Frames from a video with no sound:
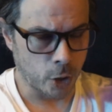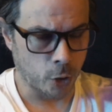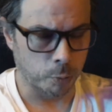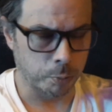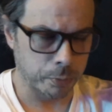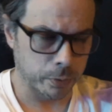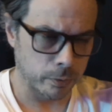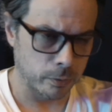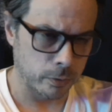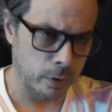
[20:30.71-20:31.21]

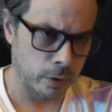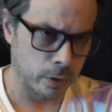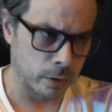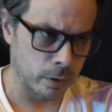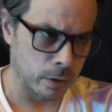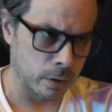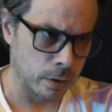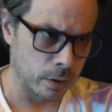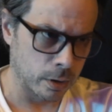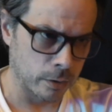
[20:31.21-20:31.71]
help
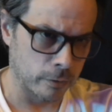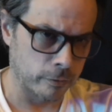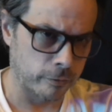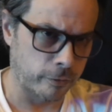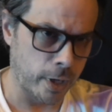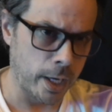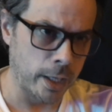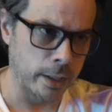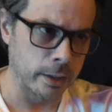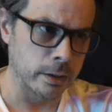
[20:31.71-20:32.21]
your
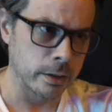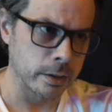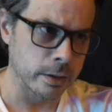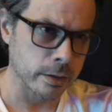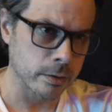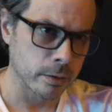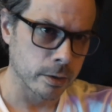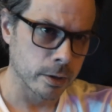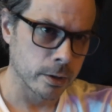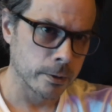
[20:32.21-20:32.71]

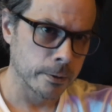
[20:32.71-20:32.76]
friend